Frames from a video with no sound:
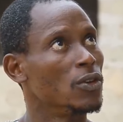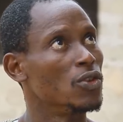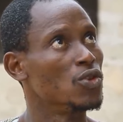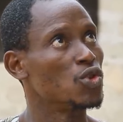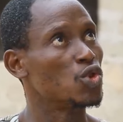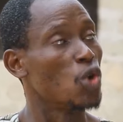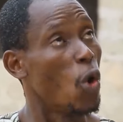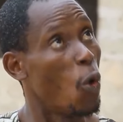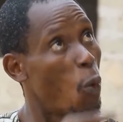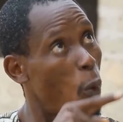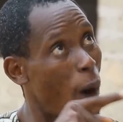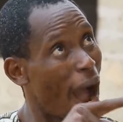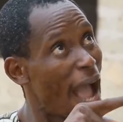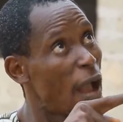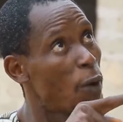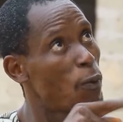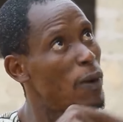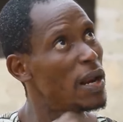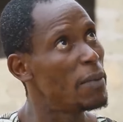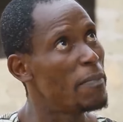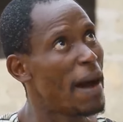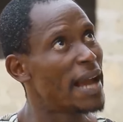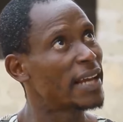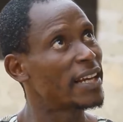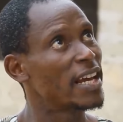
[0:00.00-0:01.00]
So why
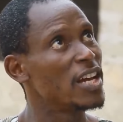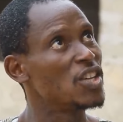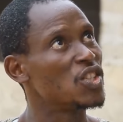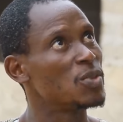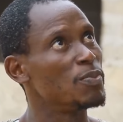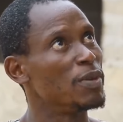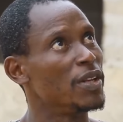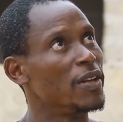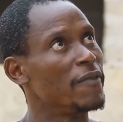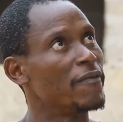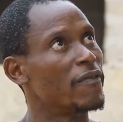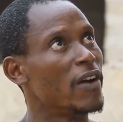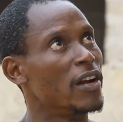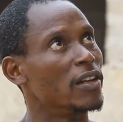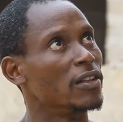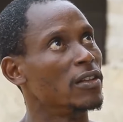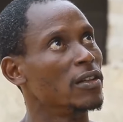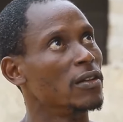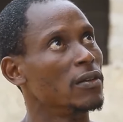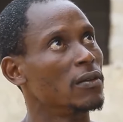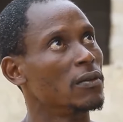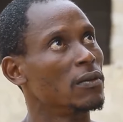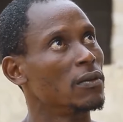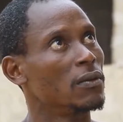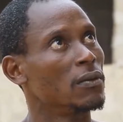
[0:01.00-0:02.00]
will my case be different?
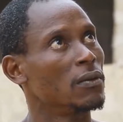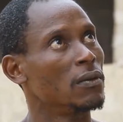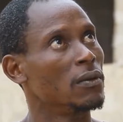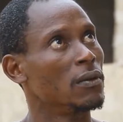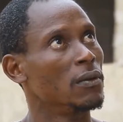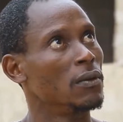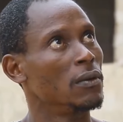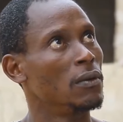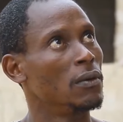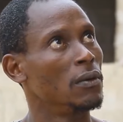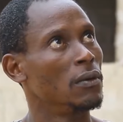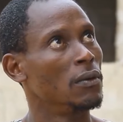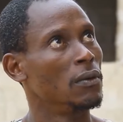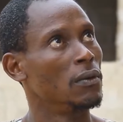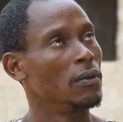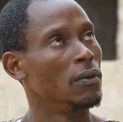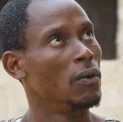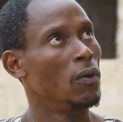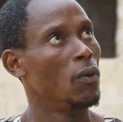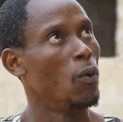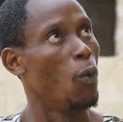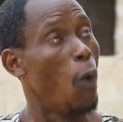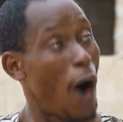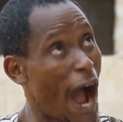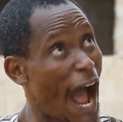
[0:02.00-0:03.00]

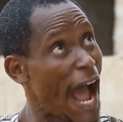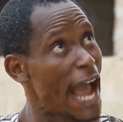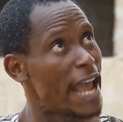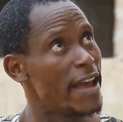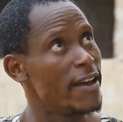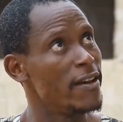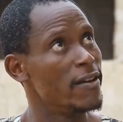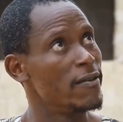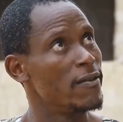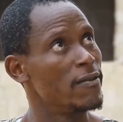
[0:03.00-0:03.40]
Why?